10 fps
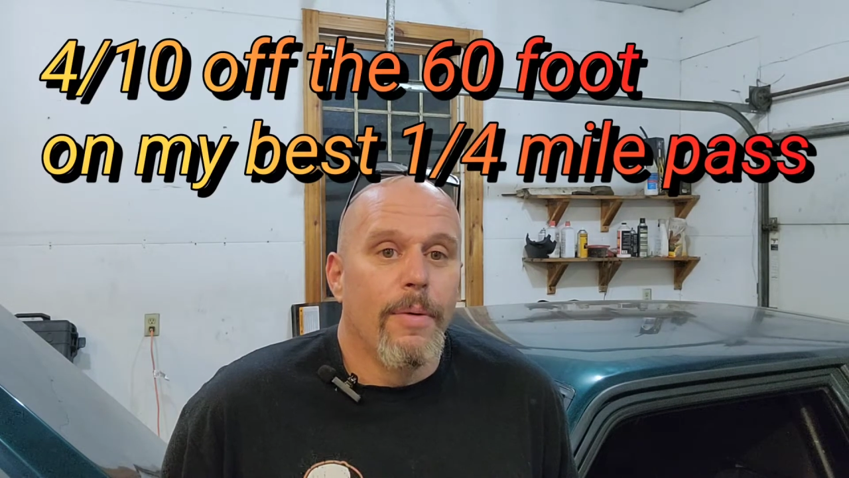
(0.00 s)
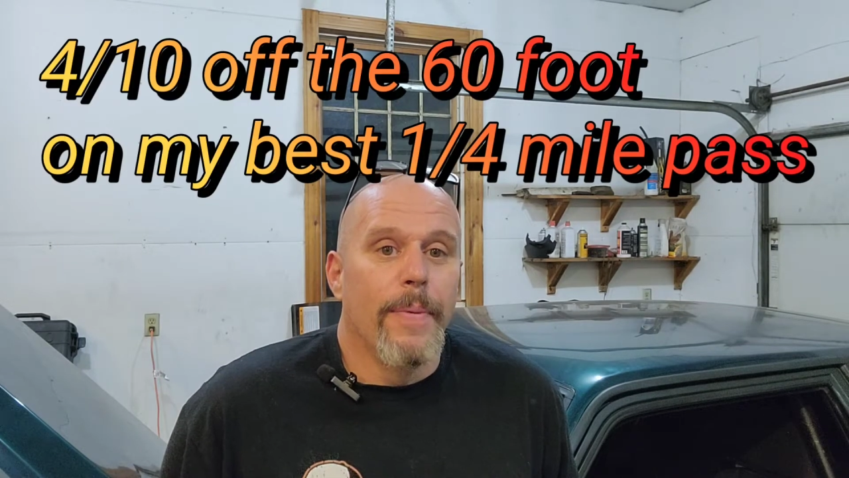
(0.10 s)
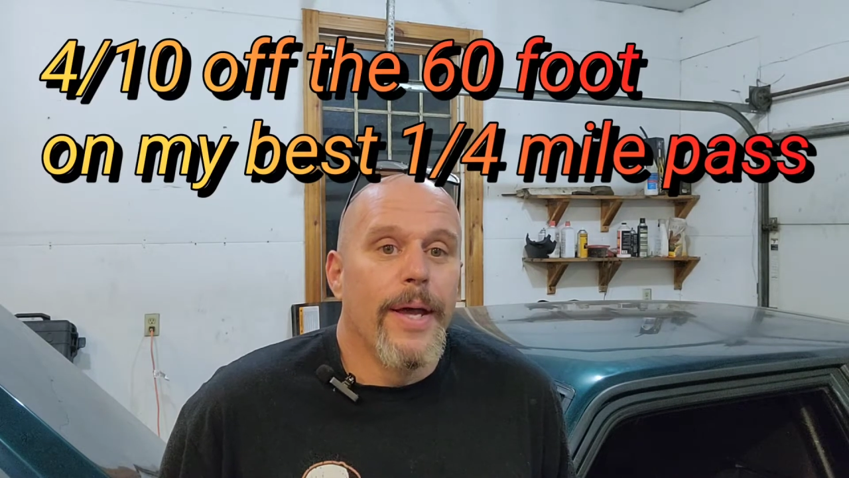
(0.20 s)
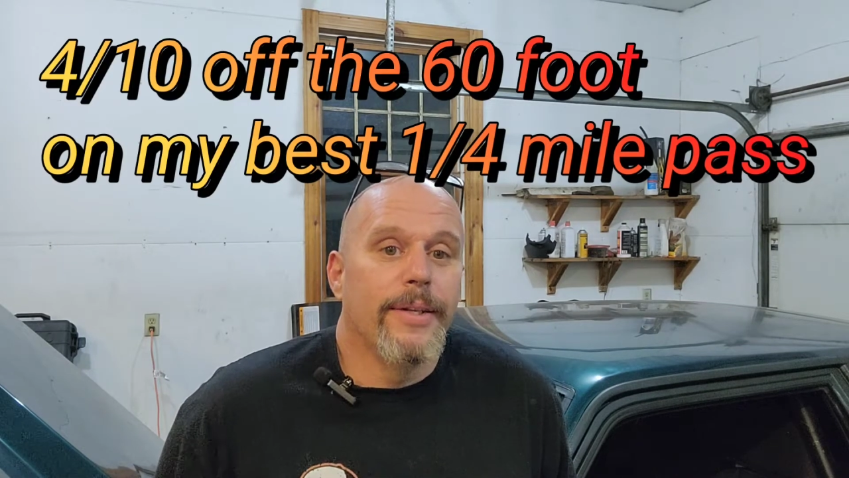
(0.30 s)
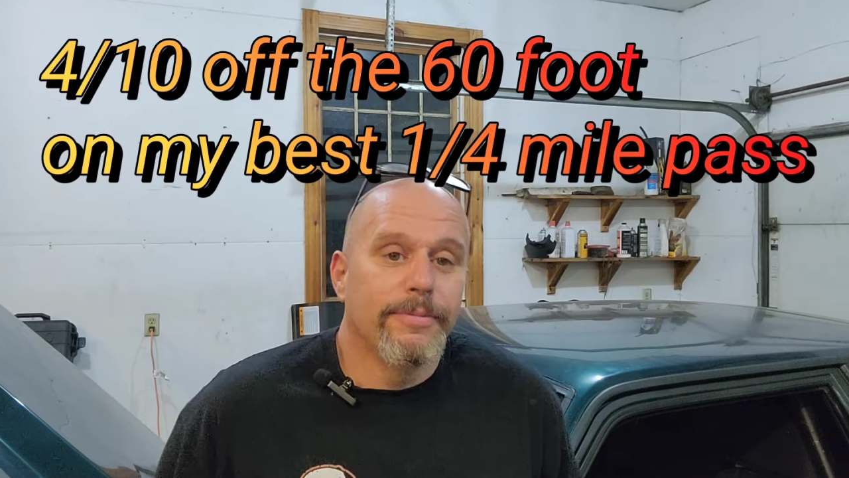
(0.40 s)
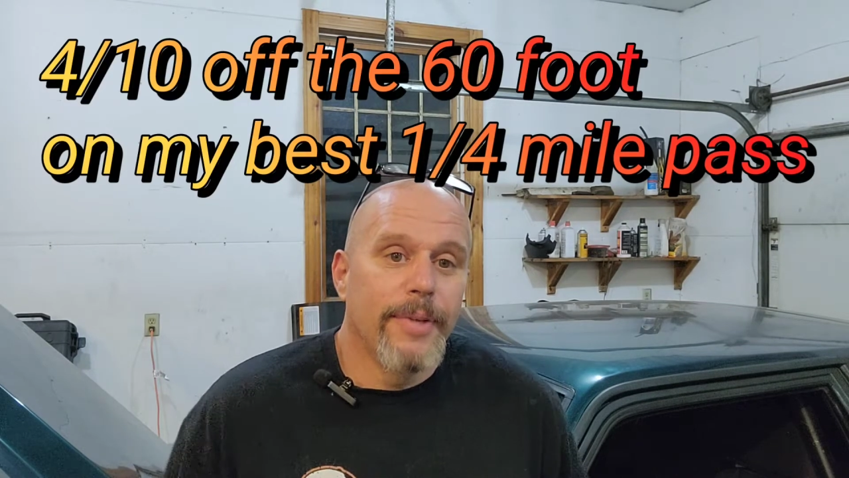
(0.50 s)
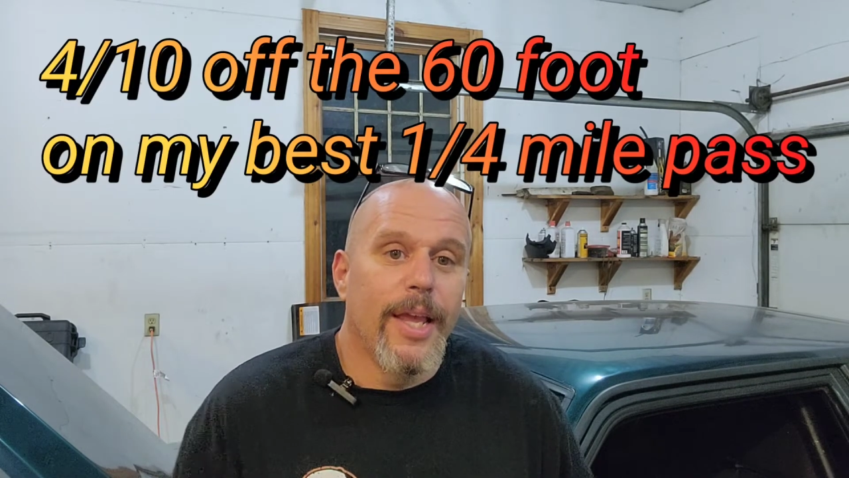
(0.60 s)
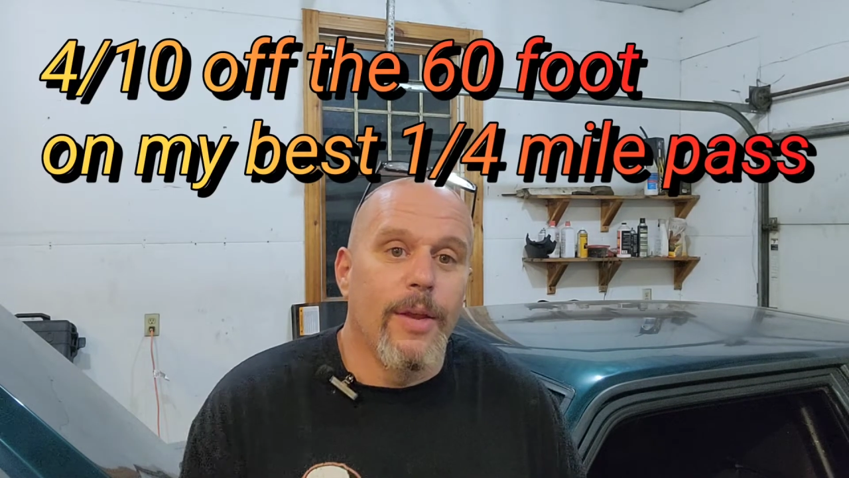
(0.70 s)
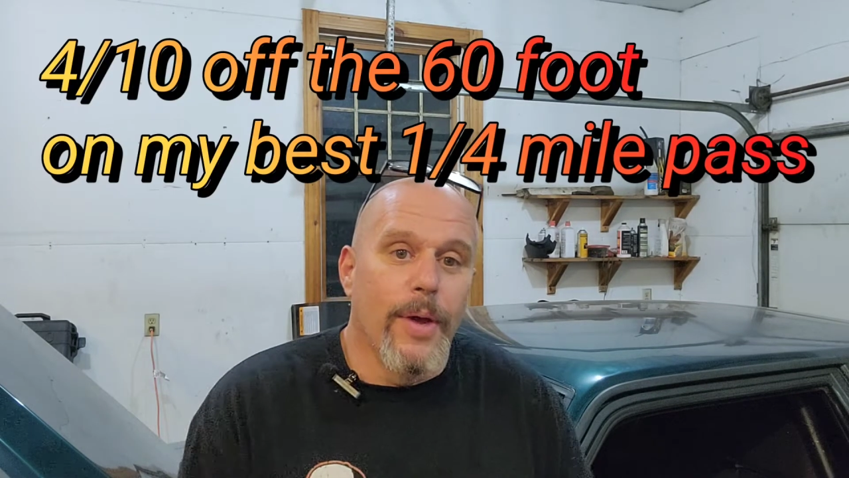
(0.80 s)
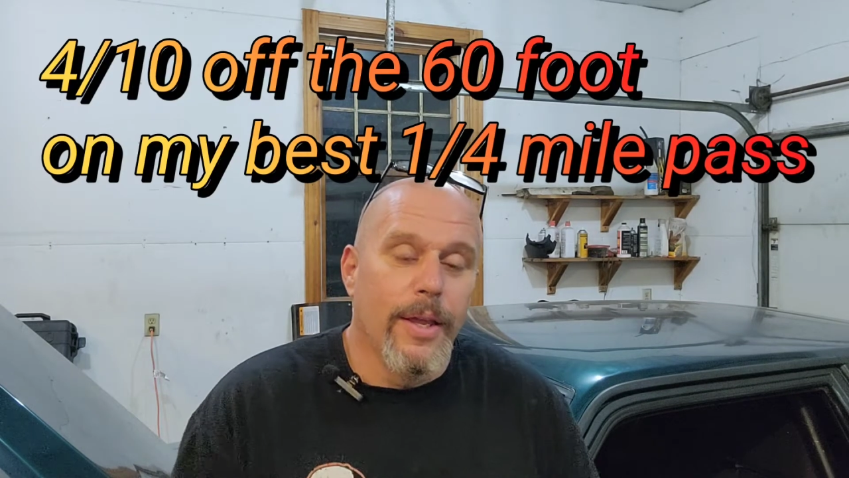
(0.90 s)
But
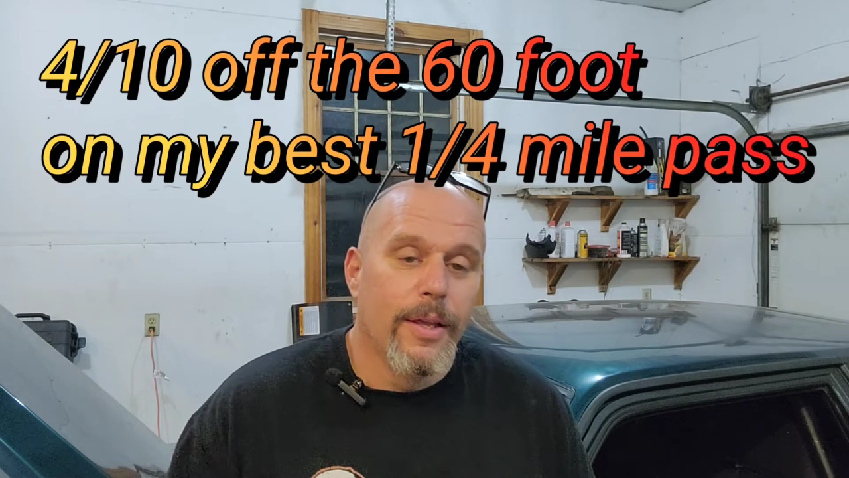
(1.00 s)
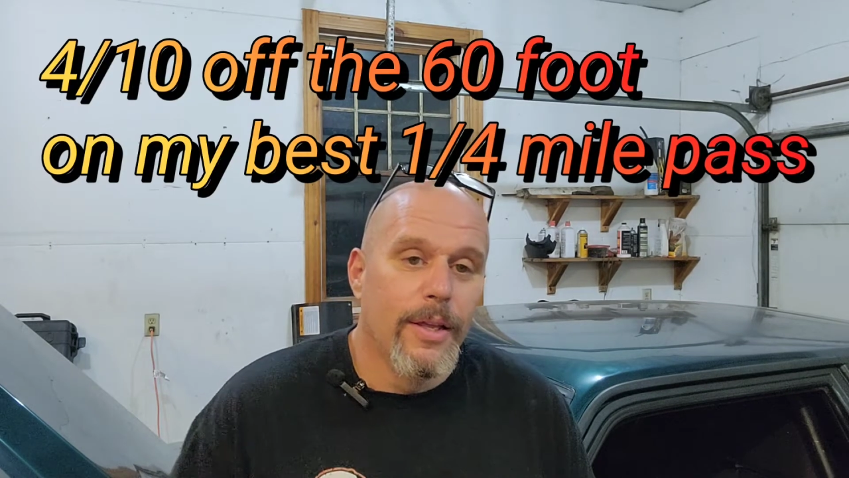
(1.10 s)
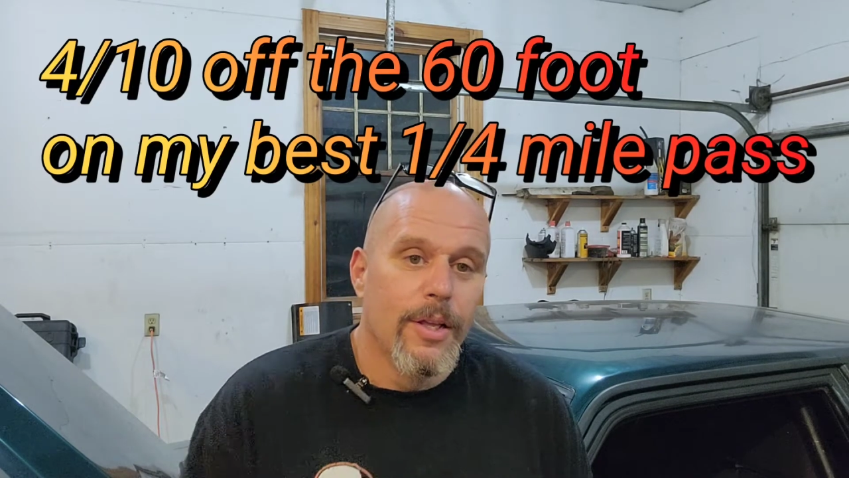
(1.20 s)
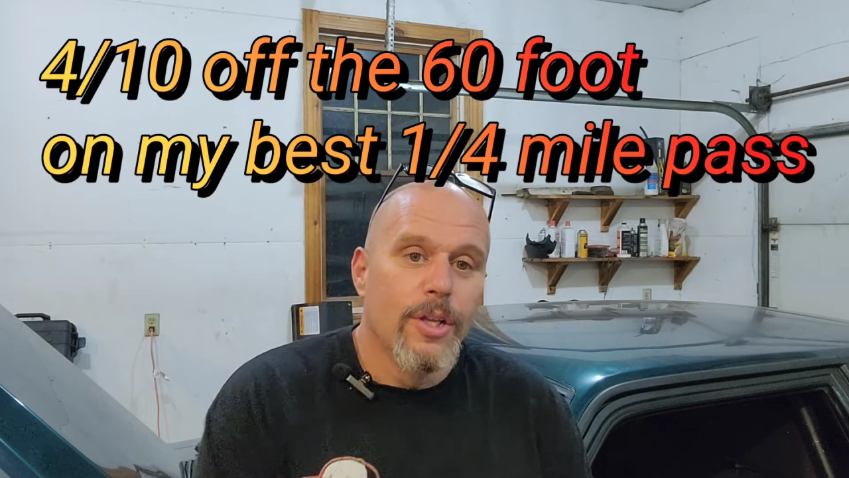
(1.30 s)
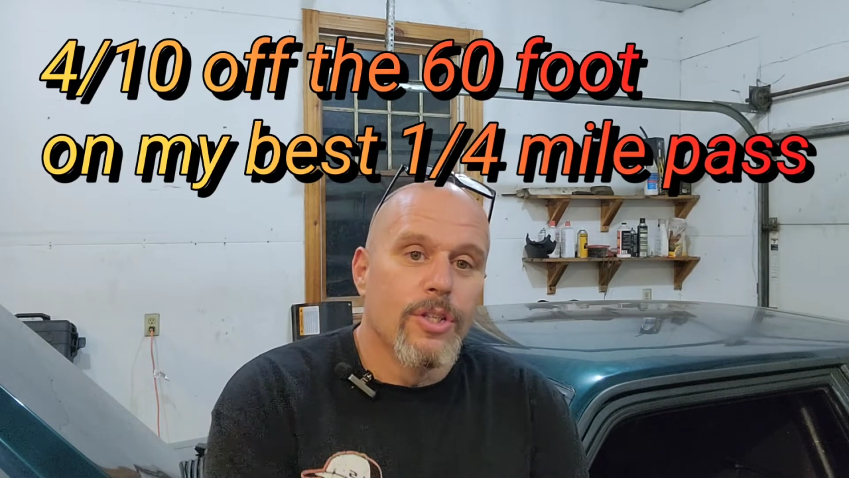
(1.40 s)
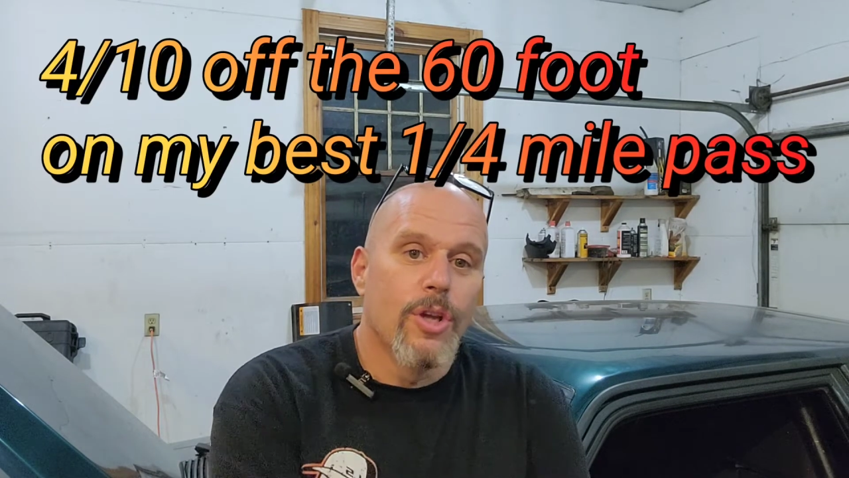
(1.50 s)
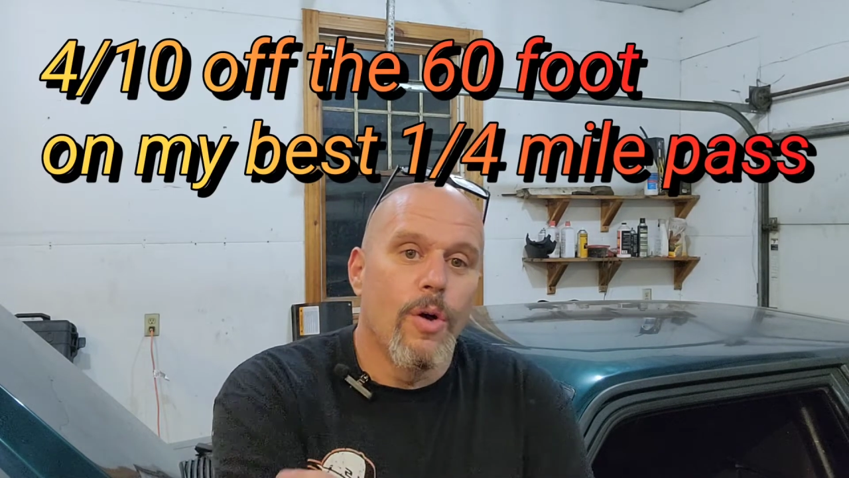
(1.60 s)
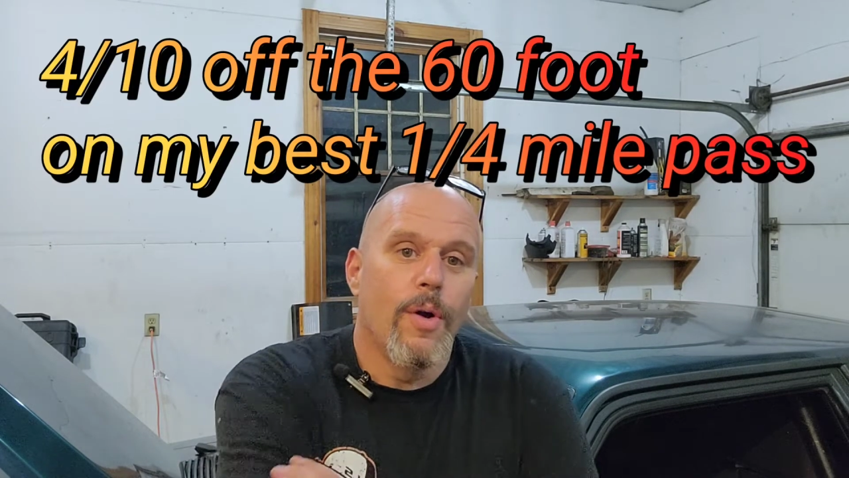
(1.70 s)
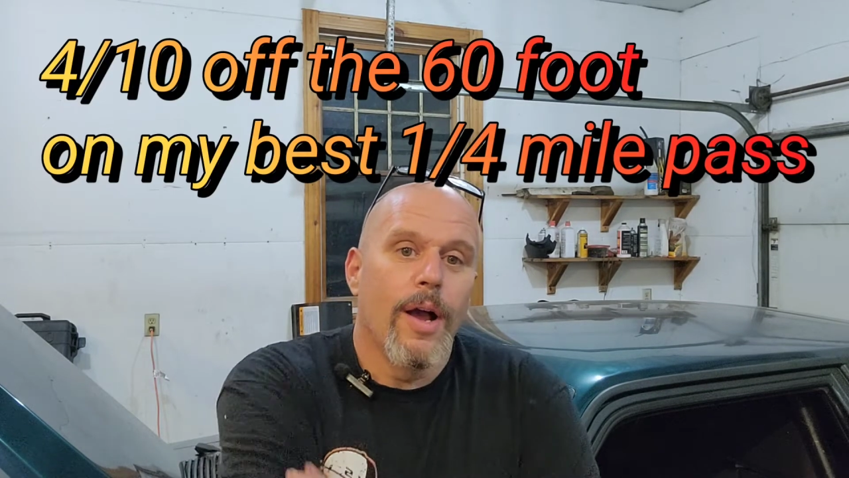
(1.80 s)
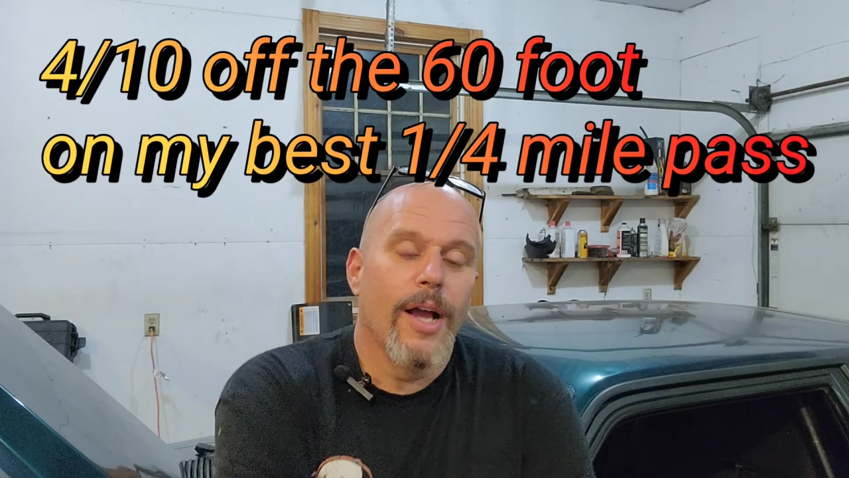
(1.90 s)
anyway,
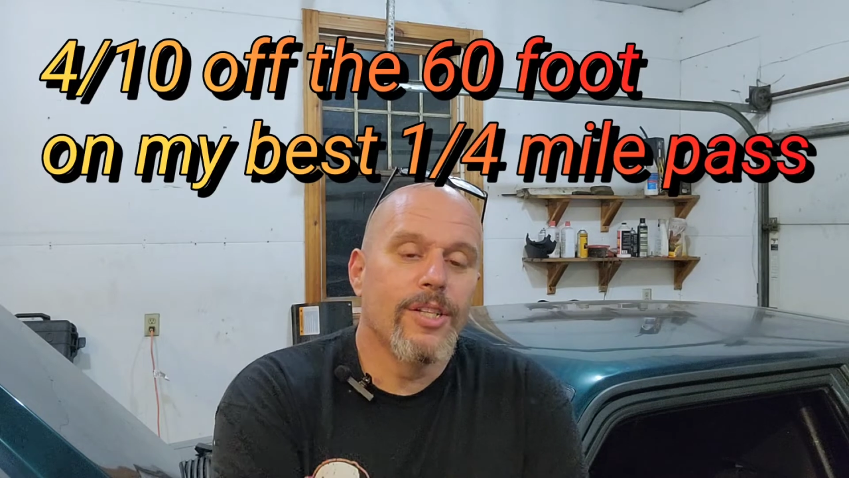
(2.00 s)
so